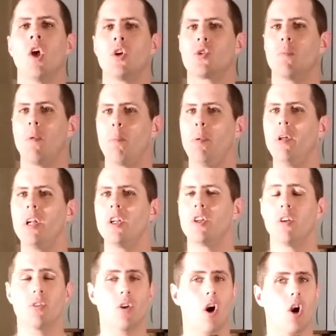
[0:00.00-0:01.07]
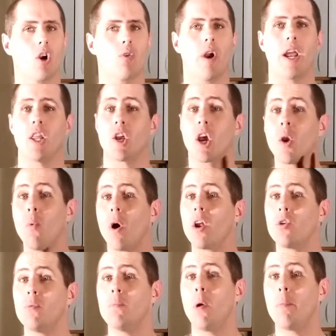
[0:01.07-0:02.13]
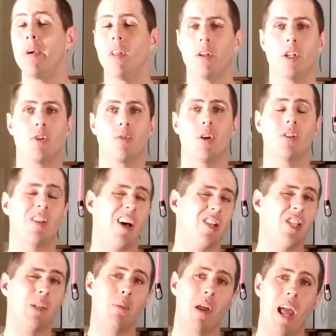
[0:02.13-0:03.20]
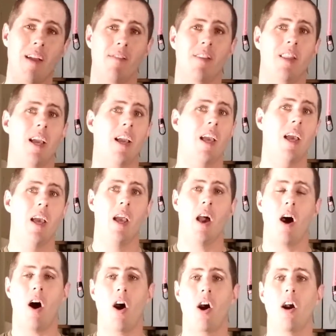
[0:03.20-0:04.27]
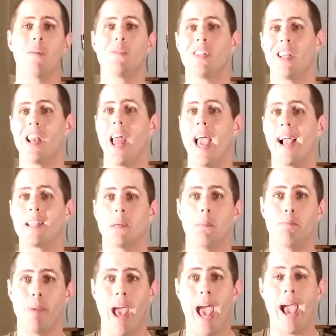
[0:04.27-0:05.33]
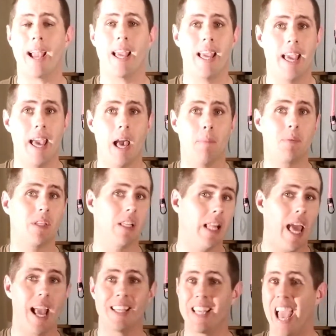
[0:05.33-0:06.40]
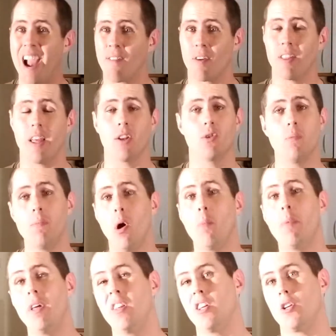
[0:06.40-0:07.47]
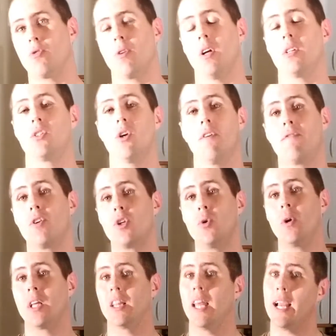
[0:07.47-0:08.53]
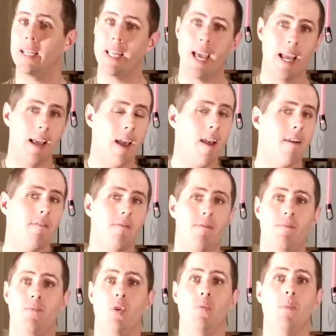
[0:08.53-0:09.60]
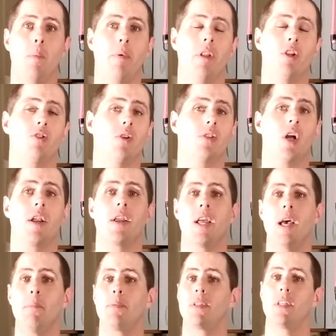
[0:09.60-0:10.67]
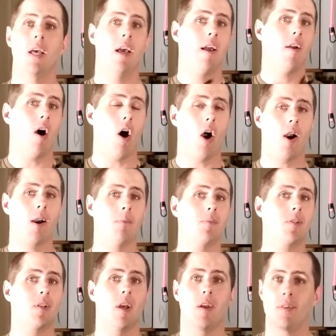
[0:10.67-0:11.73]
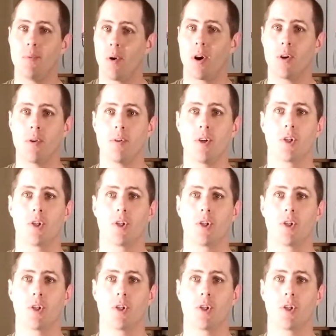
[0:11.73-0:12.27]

So mobility drills are great. You're going to want to do mobility drills on just about everything. Arms, neck, back, hips, legs, everything. Do mobility drills. So if you're doing leg day, do mobility drills on your hips, arms, you want to do in